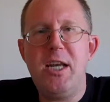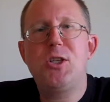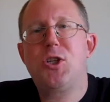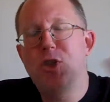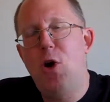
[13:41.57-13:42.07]
It
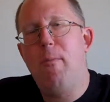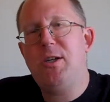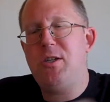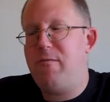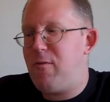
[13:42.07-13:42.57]
takes so
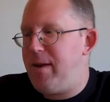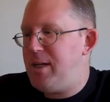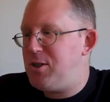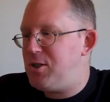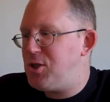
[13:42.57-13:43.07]
much
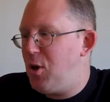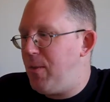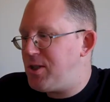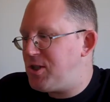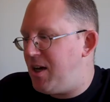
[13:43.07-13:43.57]
information, so
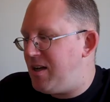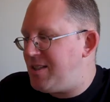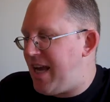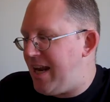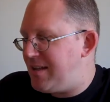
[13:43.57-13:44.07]
much
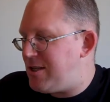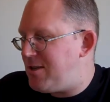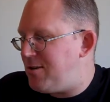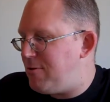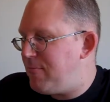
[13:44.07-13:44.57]
data to
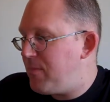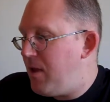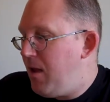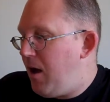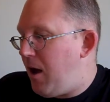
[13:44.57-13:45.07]
do.
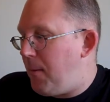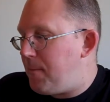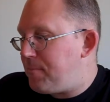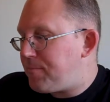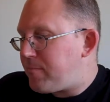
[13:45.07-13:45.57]

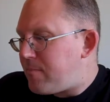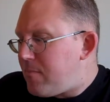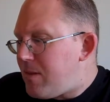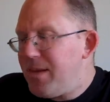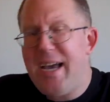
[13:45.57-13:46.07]

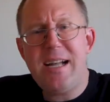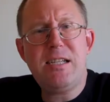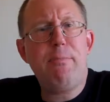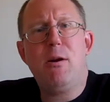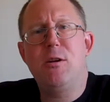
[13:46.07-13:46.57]
Yeah,
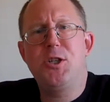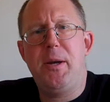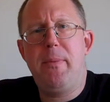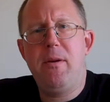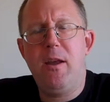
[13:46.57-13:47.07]
it's a
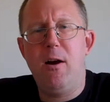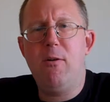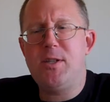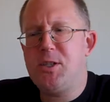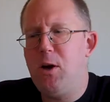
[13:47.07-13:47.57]
partnership, you know,
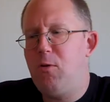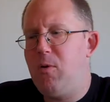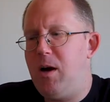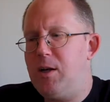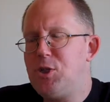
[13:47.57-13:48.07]
and
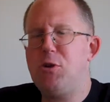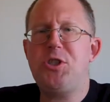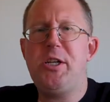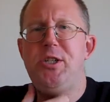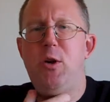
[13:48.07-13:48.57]
so
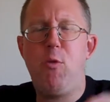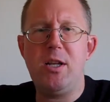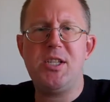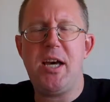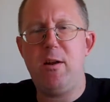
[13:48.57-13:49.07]
shortchanging
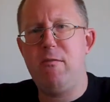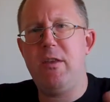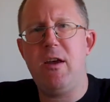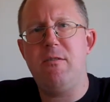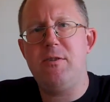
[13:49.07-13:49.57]
one side over
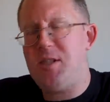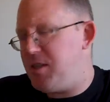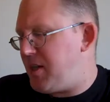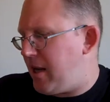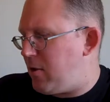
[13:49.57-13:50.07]
the other
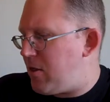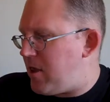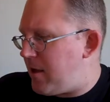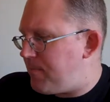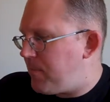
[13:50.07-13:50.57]
is not a good
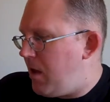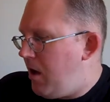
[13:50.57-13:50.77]
thing.